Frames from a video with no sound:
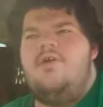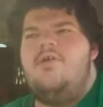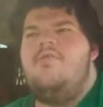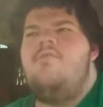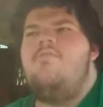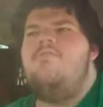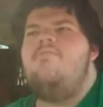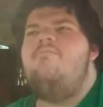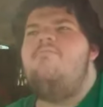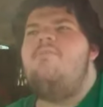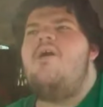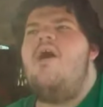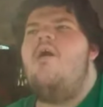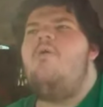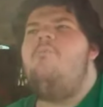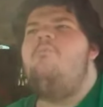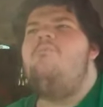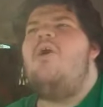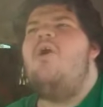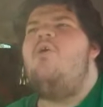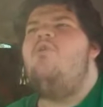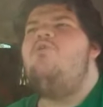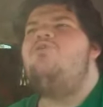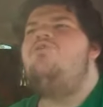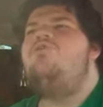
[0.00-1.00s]

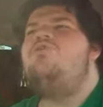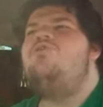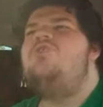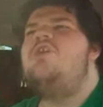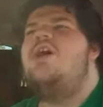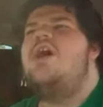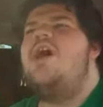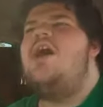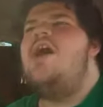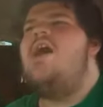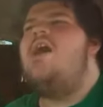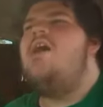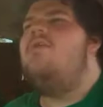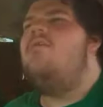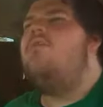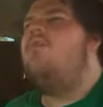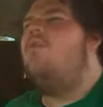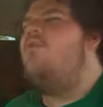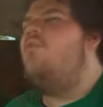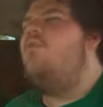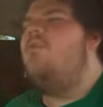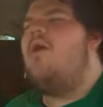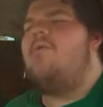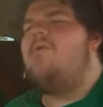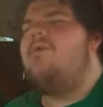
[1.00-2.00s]
Melboja,
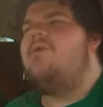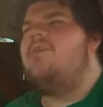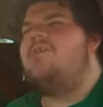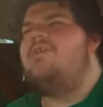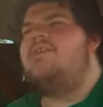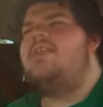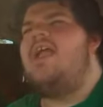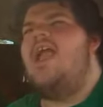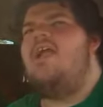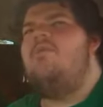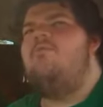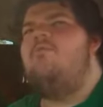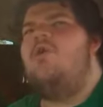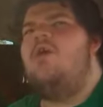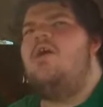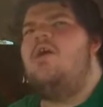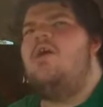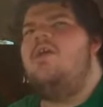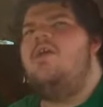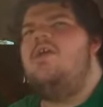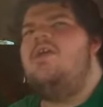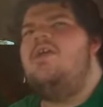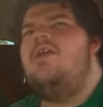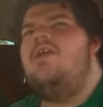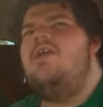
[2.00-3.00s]
whatever his name
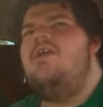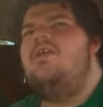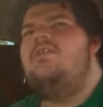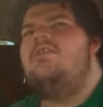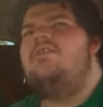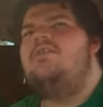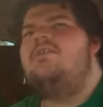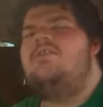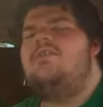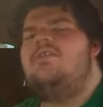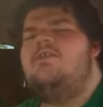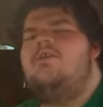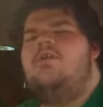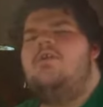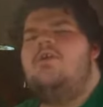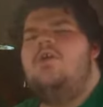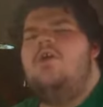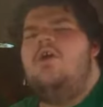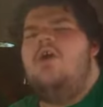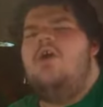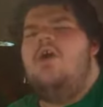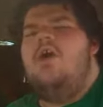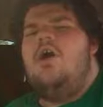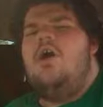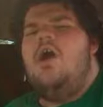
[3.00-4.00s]
is,
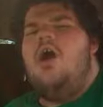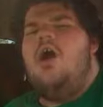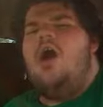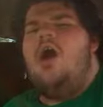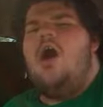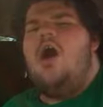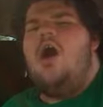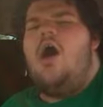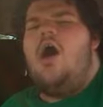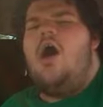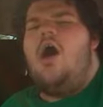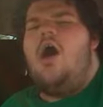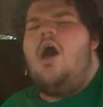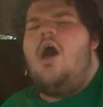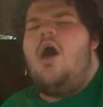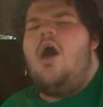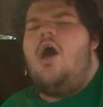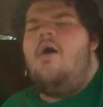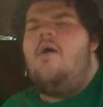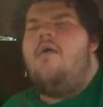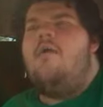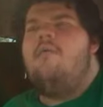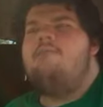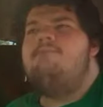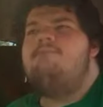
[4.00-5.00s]
uh,
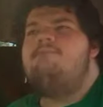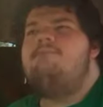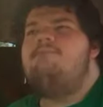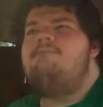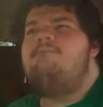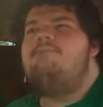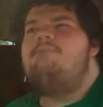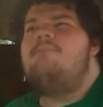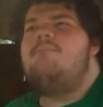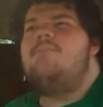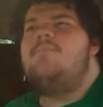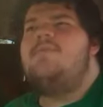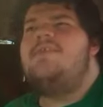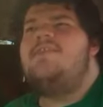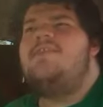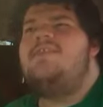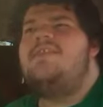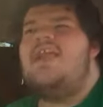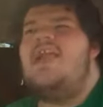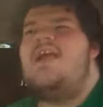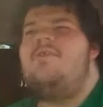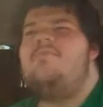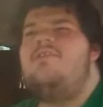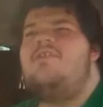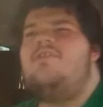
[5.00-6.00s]

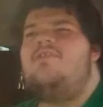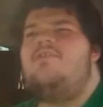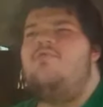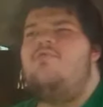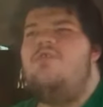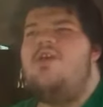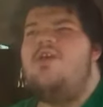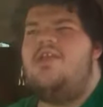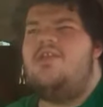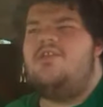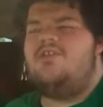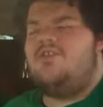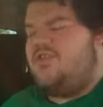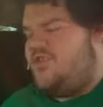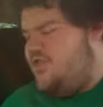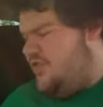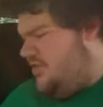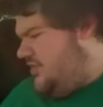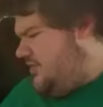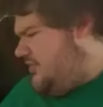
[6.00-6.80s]
Sam and Twitch.